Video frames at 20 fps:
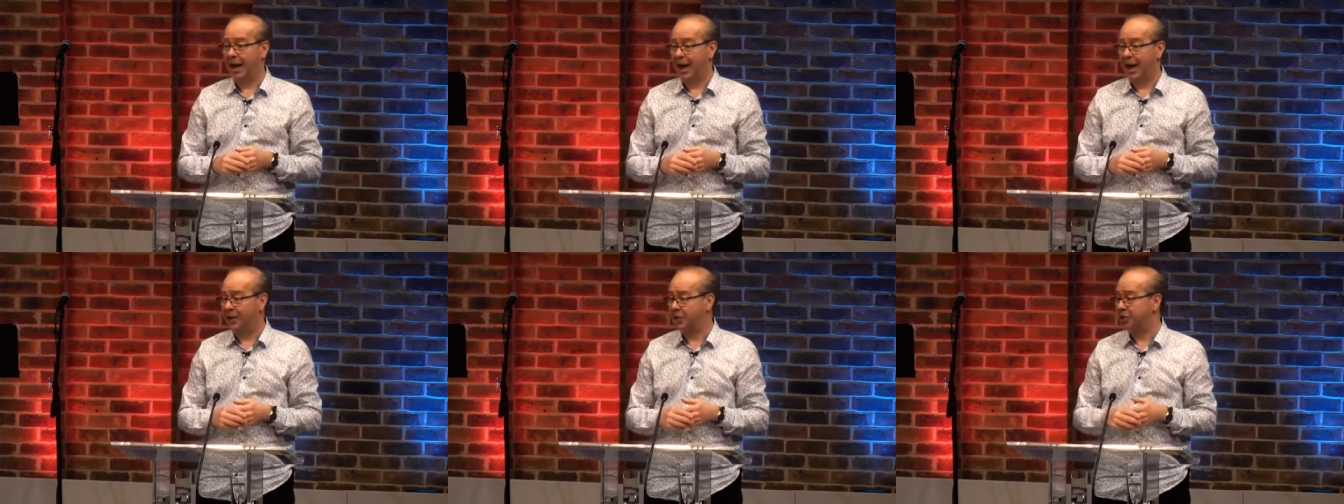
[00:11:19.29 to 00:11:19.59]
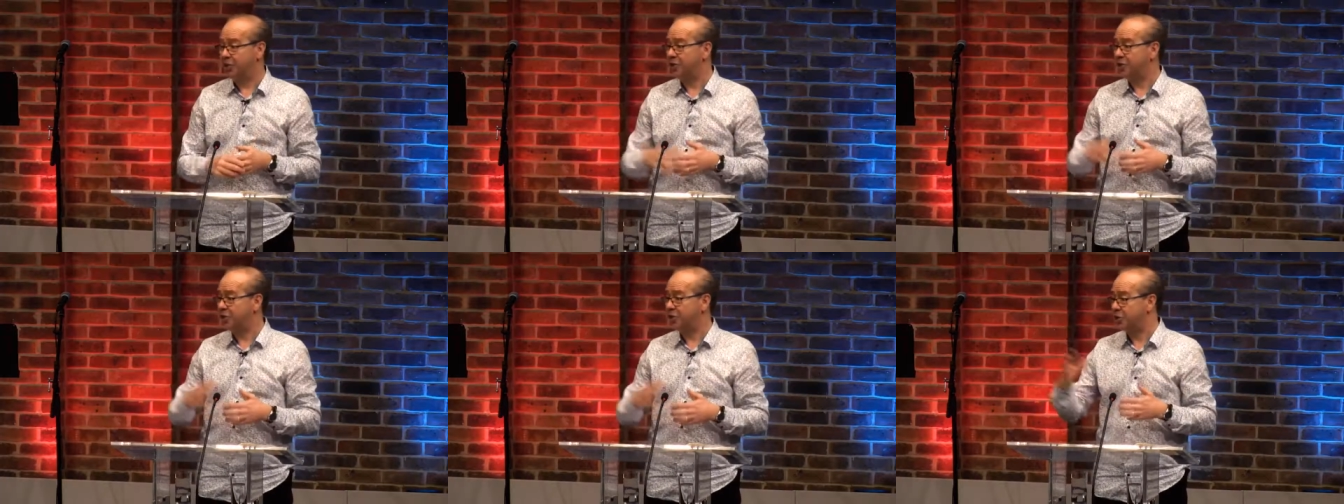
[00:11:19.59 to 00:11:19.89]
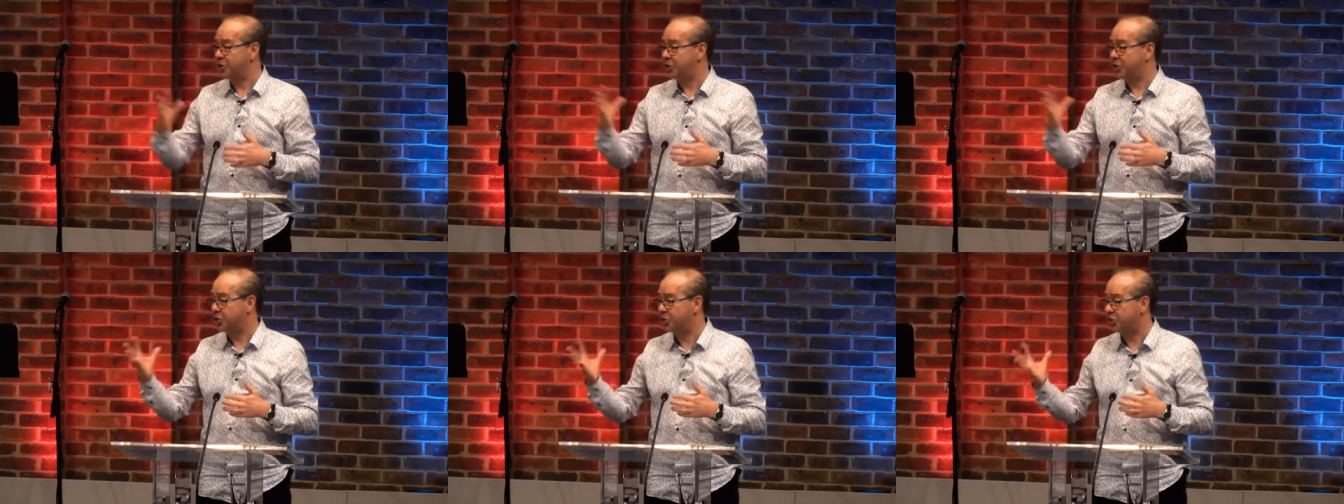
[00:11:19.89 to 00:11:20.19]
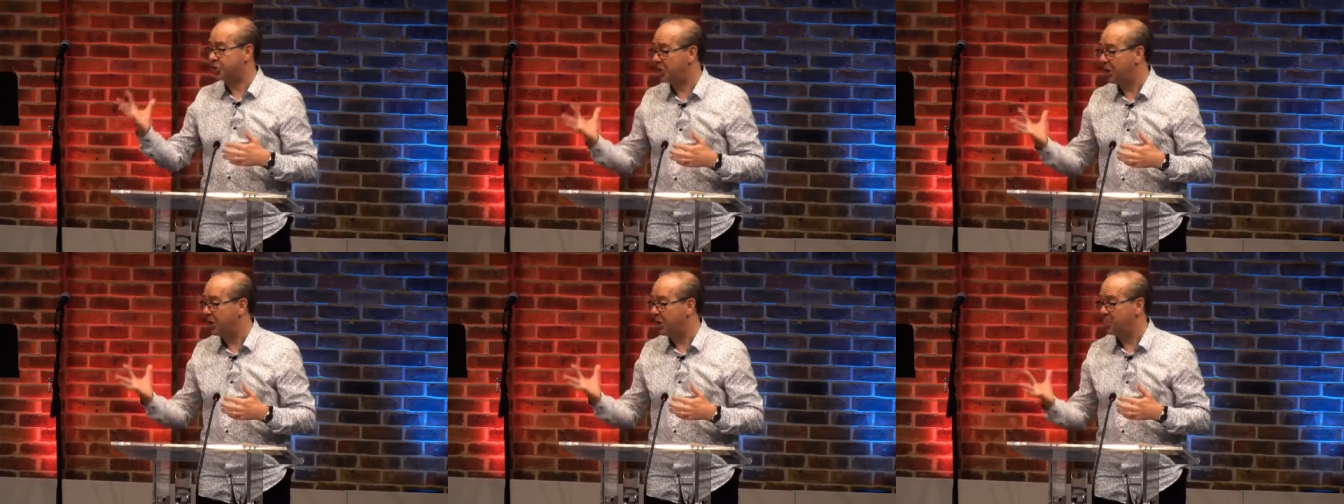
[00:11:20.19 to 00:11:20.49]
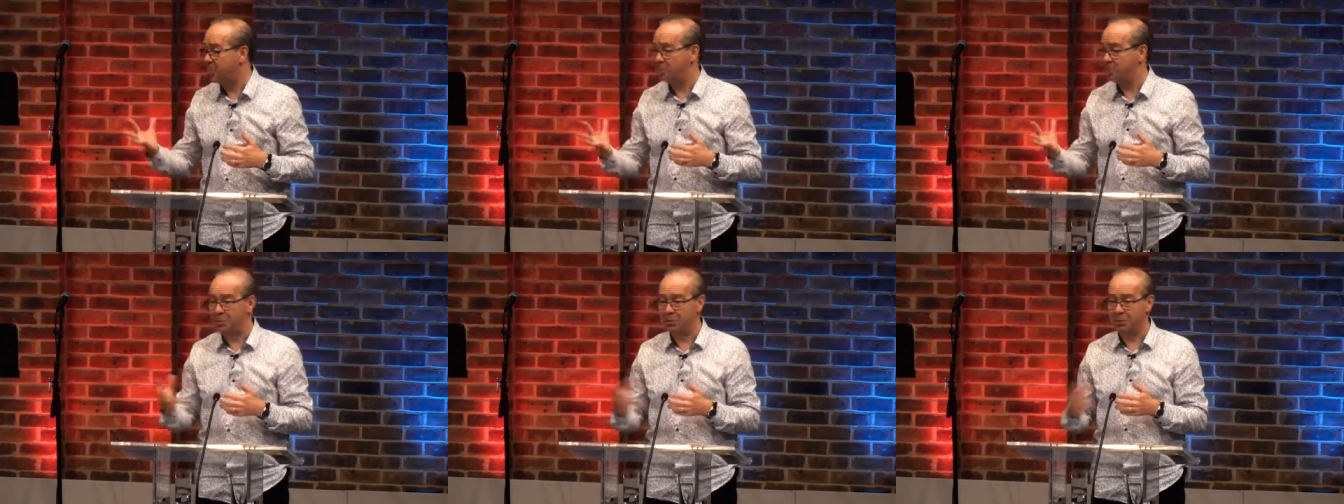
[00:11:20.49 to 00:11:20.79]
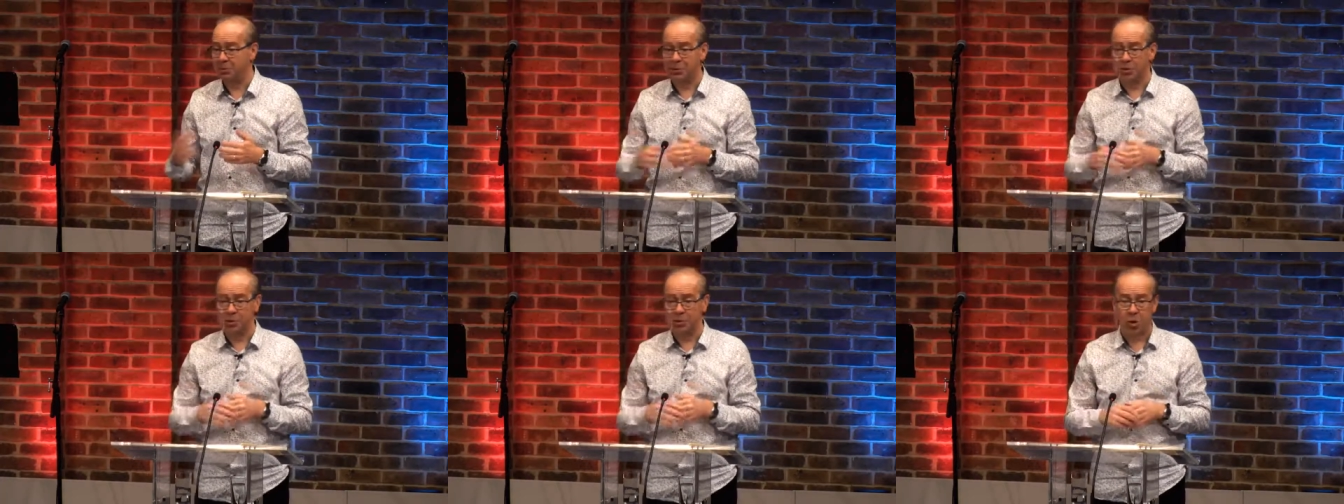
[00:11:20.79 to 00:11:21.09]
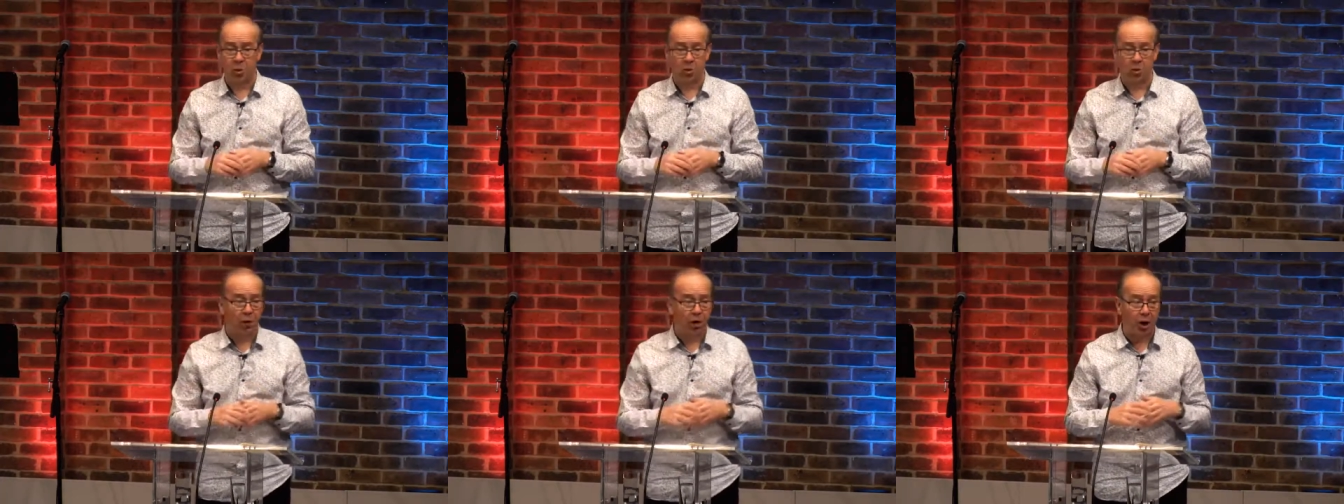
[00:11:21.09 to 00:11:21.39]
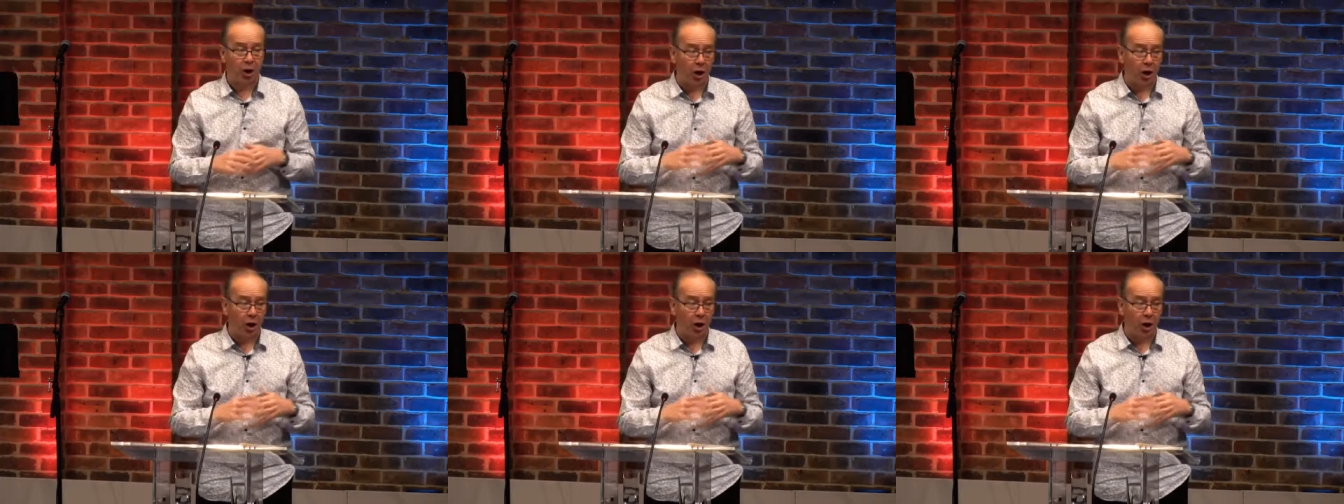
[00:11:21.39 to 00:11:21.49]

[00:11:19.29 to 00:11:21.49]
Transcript: And Jesus' disciples were